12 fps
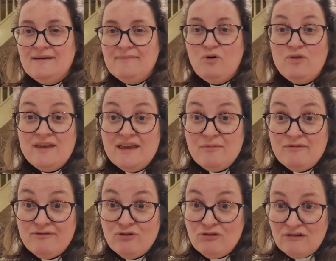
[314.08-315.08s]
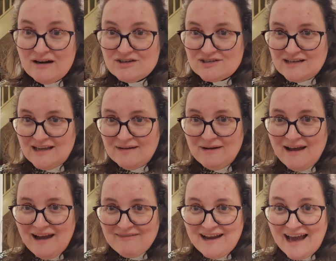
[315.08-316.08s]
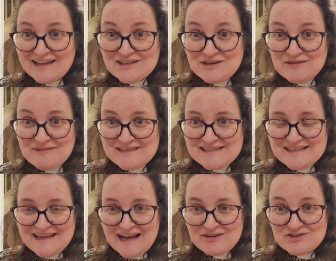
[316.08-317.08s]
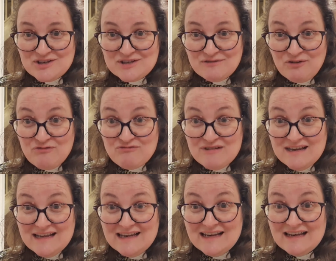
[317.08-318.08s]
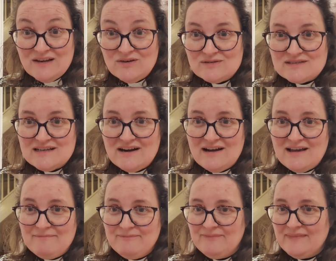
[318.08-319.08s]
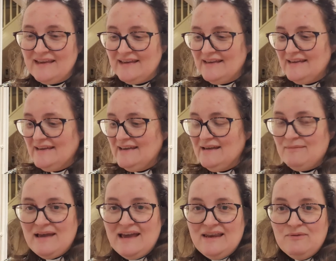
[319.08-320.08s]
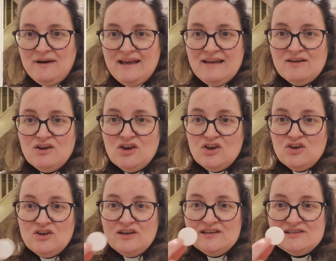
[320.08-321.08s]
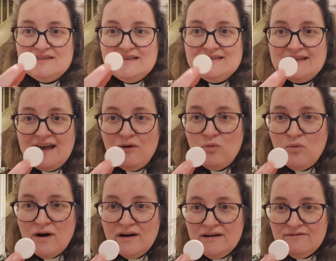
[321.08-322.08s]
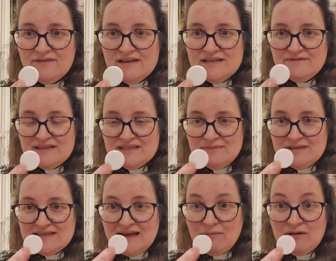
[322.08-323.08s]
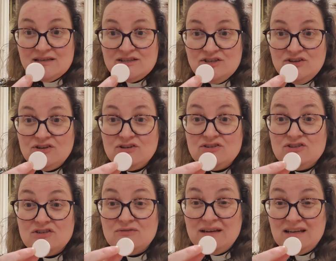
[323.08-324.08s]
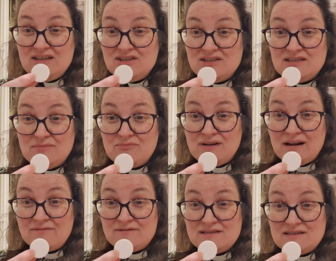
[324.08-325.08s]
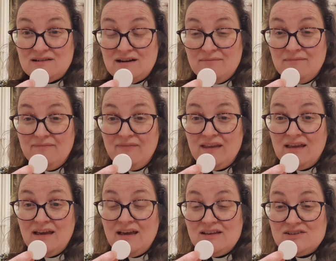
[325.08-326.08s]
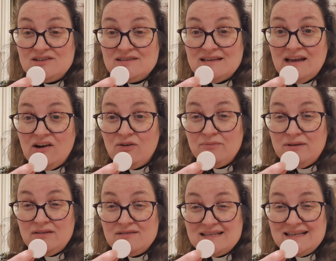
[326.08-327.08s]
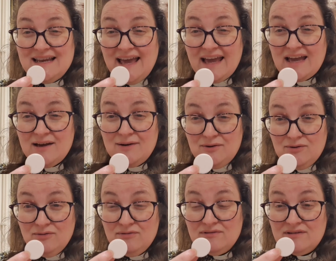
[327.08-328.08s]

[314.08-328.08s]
or the year before actually. We haven't had you visiting our church for a really long time. Anyway, You just need to get one of these vitamin tablets, and you could do it just at breakfast time, just to help you to let go